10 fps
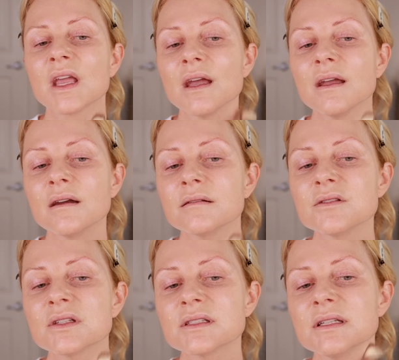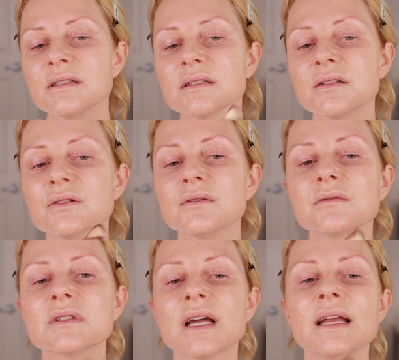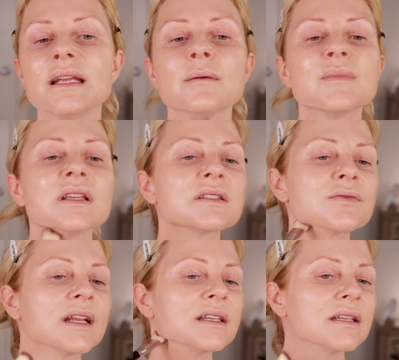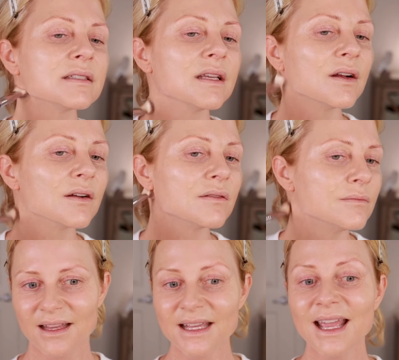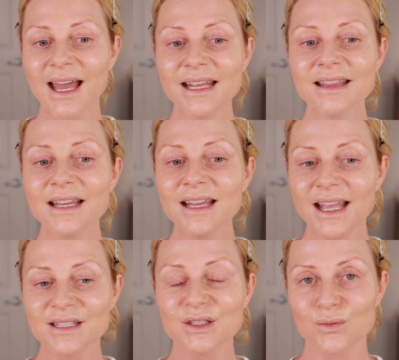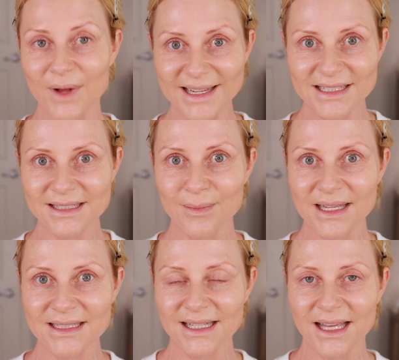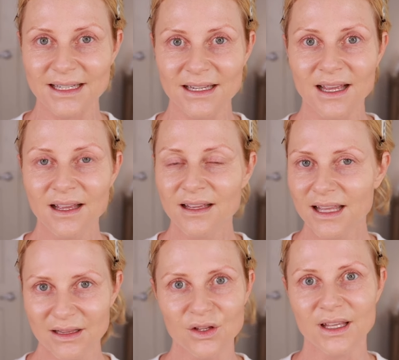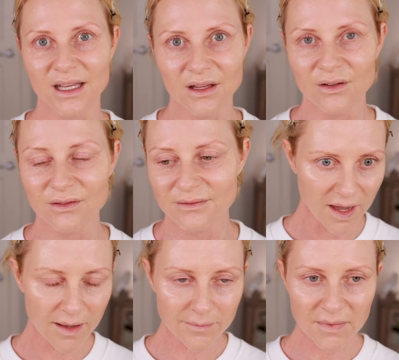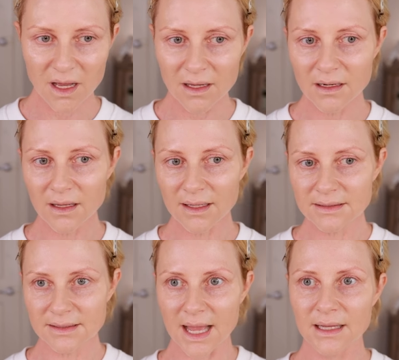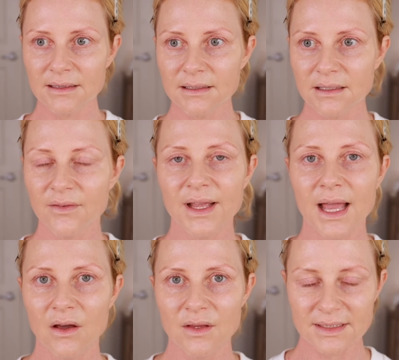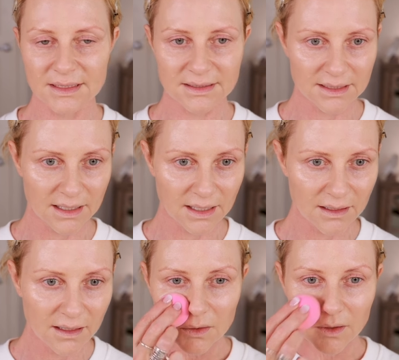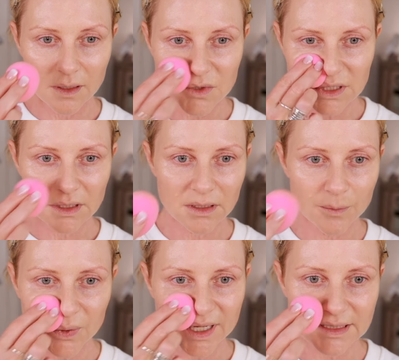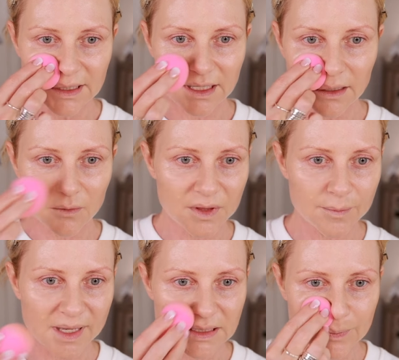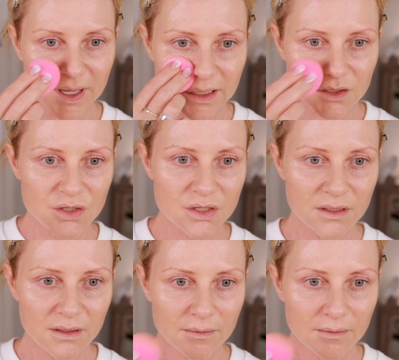Okay, I just need to tidy up this redness here. I think anything against the redness in my skin can look yellow. I'm not exactly loving how this is sitting, so I'm just going to press it in with my sponge